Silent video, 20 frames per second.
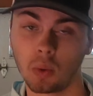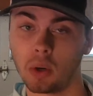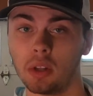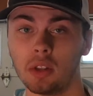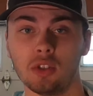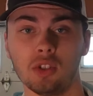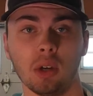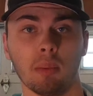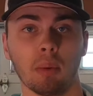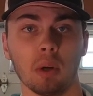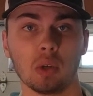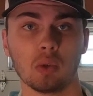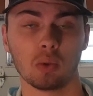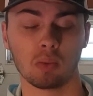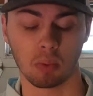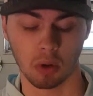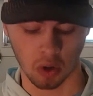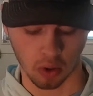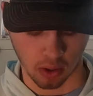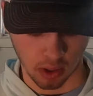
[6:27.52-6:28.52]
one of the zippers was
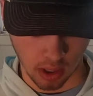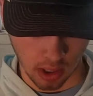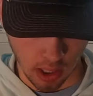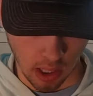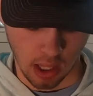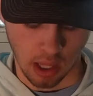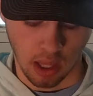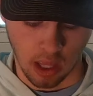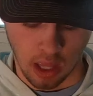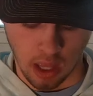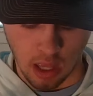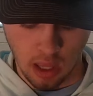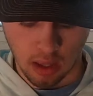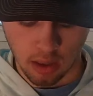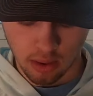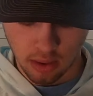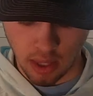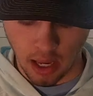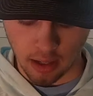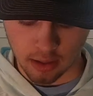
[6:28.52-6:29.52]
broke.
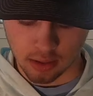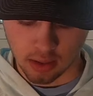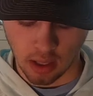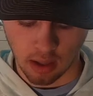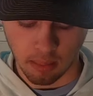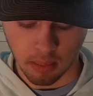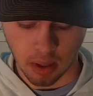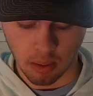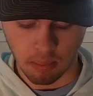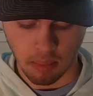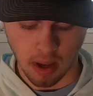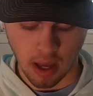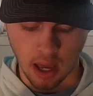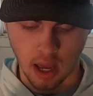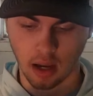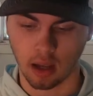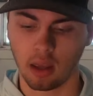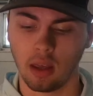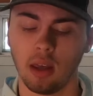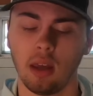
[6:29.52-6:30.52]
Next thing I'm going to
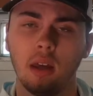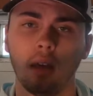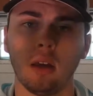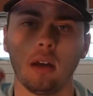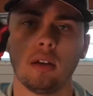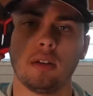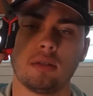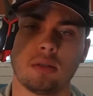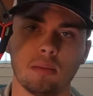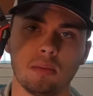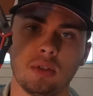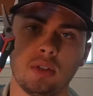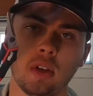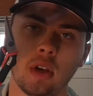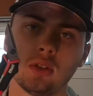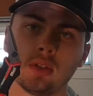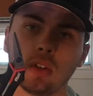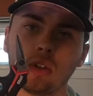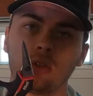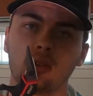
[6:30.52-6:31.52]
pack, some
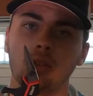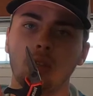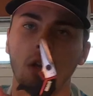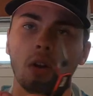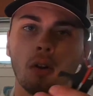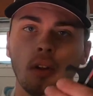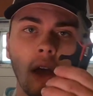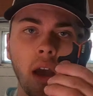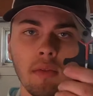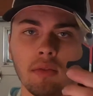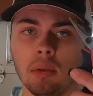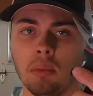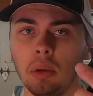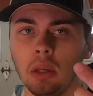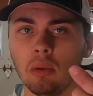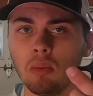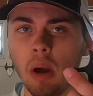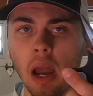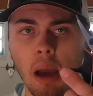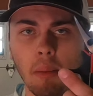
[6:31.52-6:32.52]
scissors. They don't have to
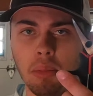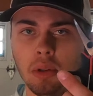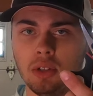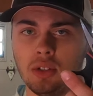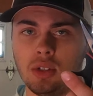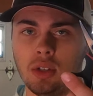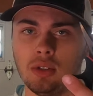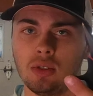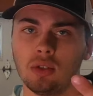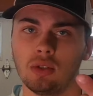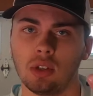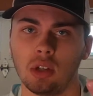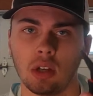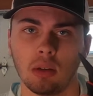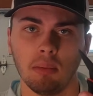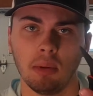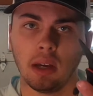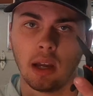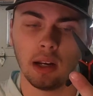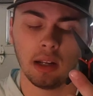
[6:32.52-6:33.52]
be Rapala scissors. They
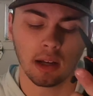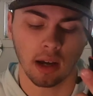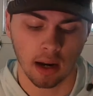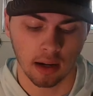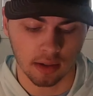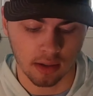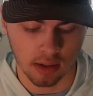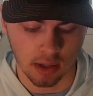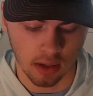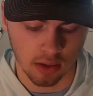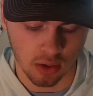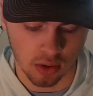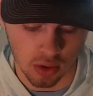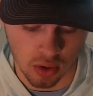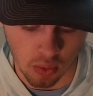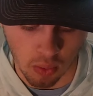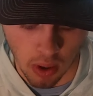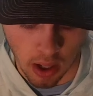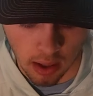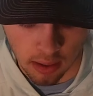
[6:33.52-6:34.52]
can be any kind of scissors
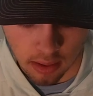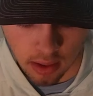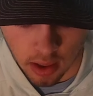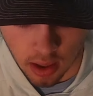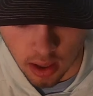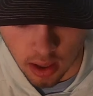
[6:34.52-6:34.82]
you want.